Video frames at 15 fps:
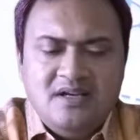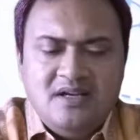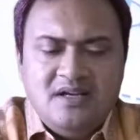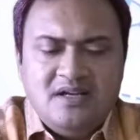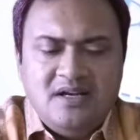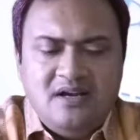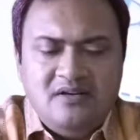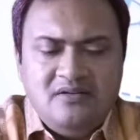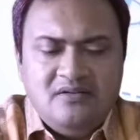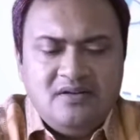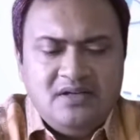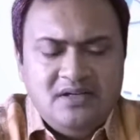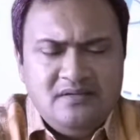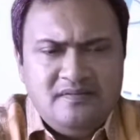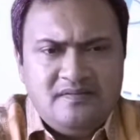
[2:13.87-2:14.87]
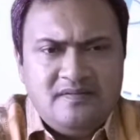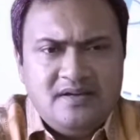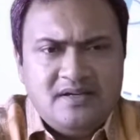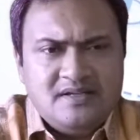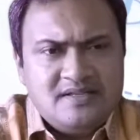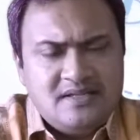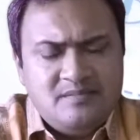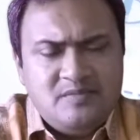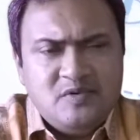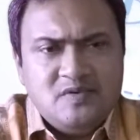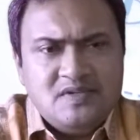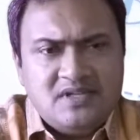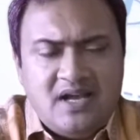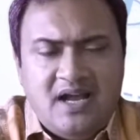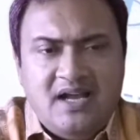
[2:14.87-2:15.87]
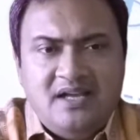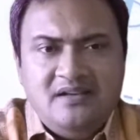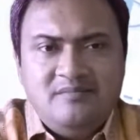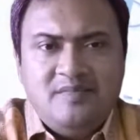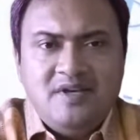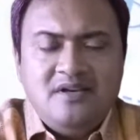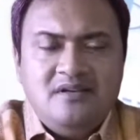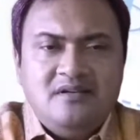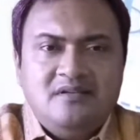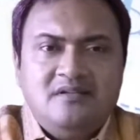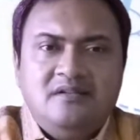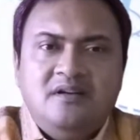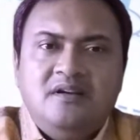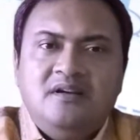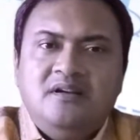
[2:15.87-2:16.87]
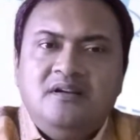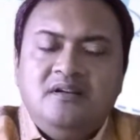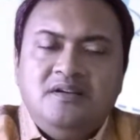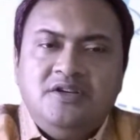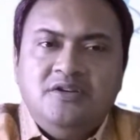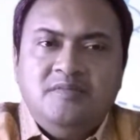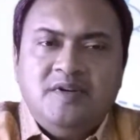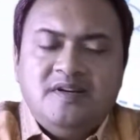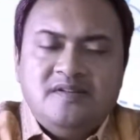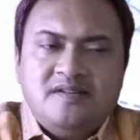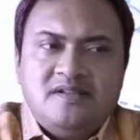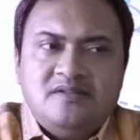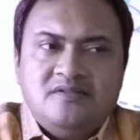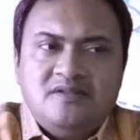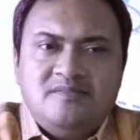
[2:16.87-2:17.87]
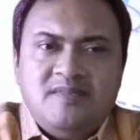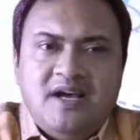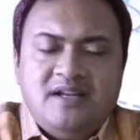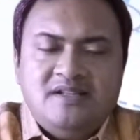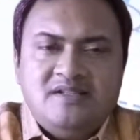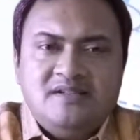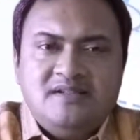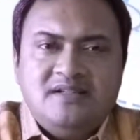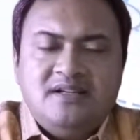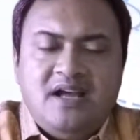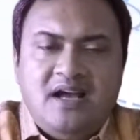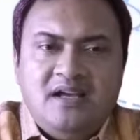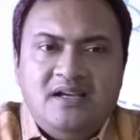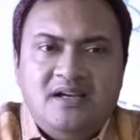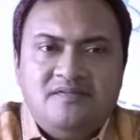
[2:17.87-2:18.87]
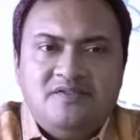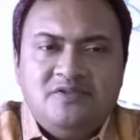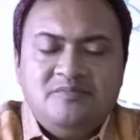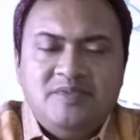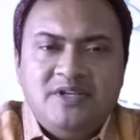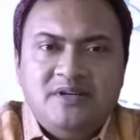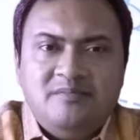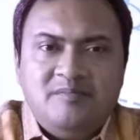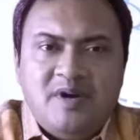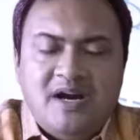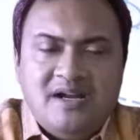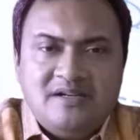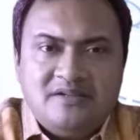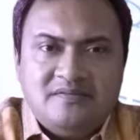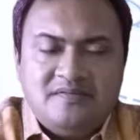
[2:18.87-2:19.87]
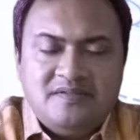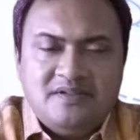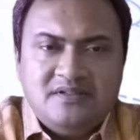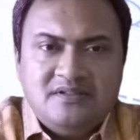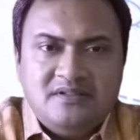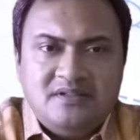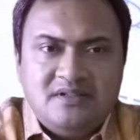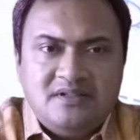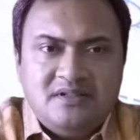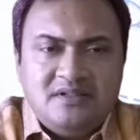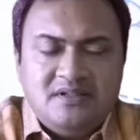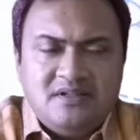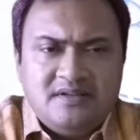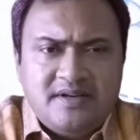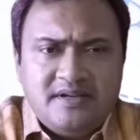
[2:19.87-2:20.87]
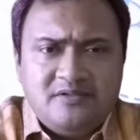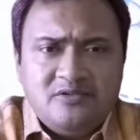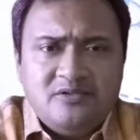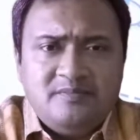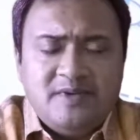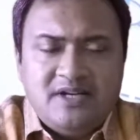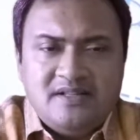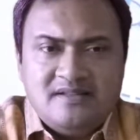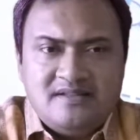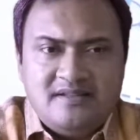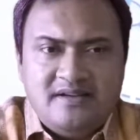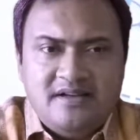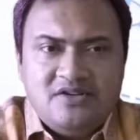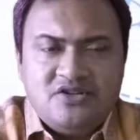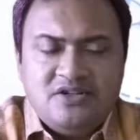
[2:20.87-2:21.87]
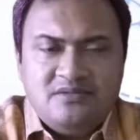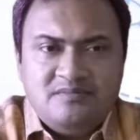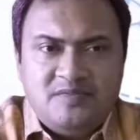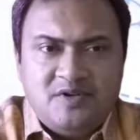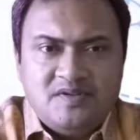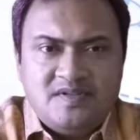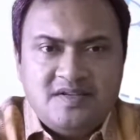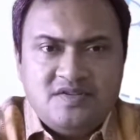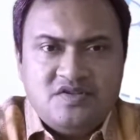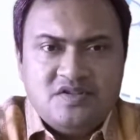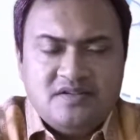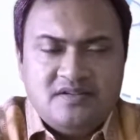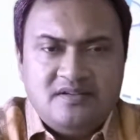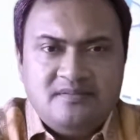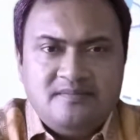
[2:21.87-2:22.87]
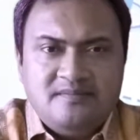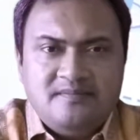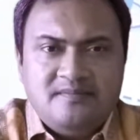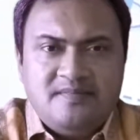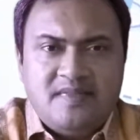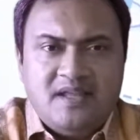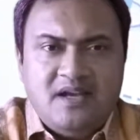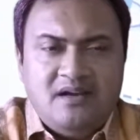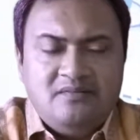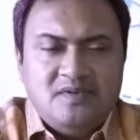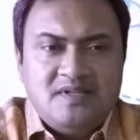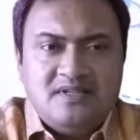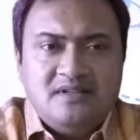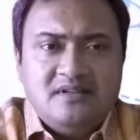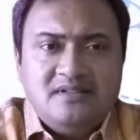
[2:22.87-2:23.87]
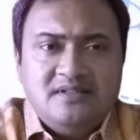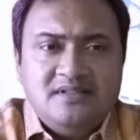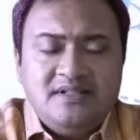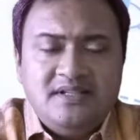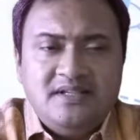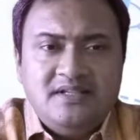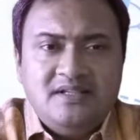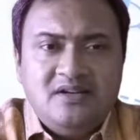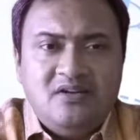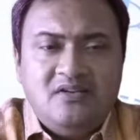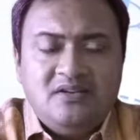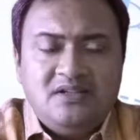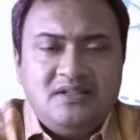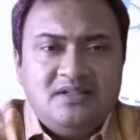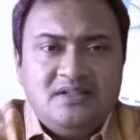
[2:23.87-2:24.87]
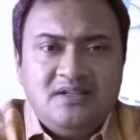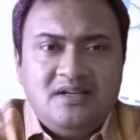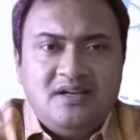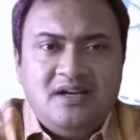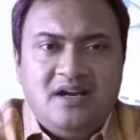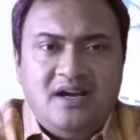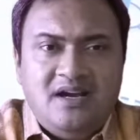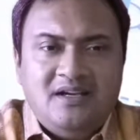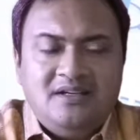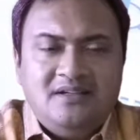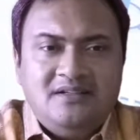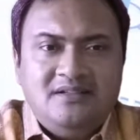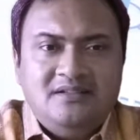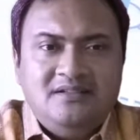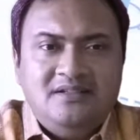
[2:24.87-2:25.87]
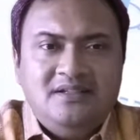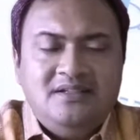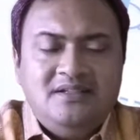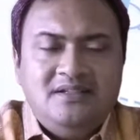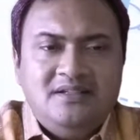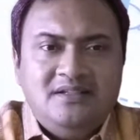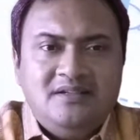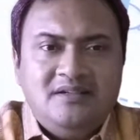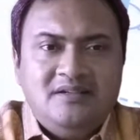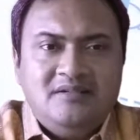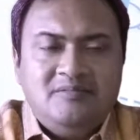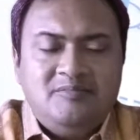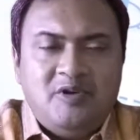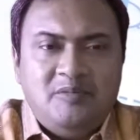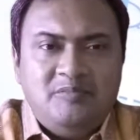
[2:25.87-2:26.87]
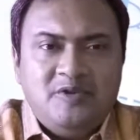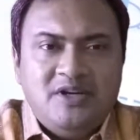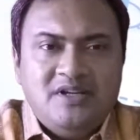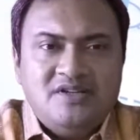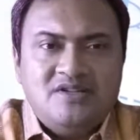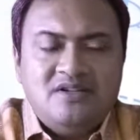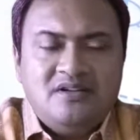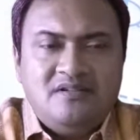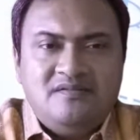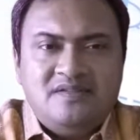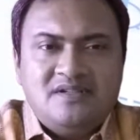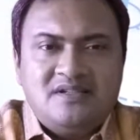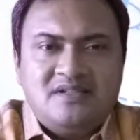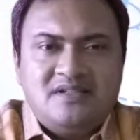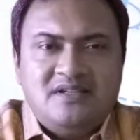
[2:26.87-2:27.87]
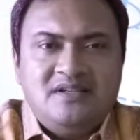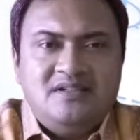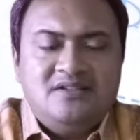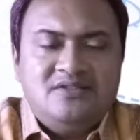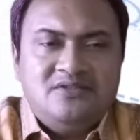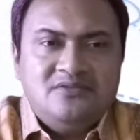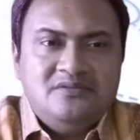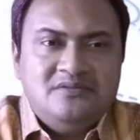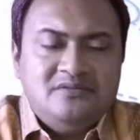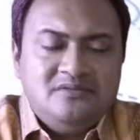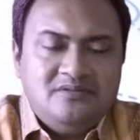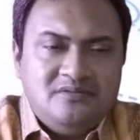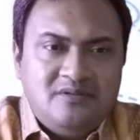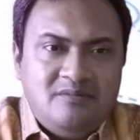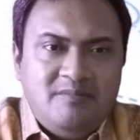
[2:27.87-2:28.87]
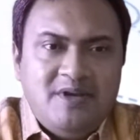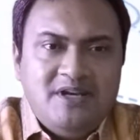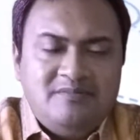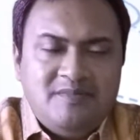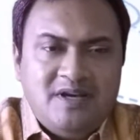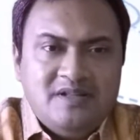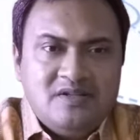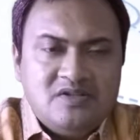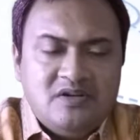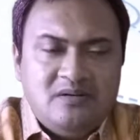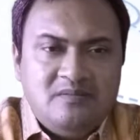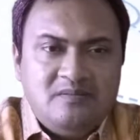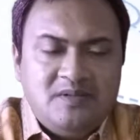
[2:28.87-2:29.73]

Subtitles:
Now, if suppose I being a human resource manager and I have to be a part of a recruitment and selection procedure, I would certainly not hire the population of a state to meet my job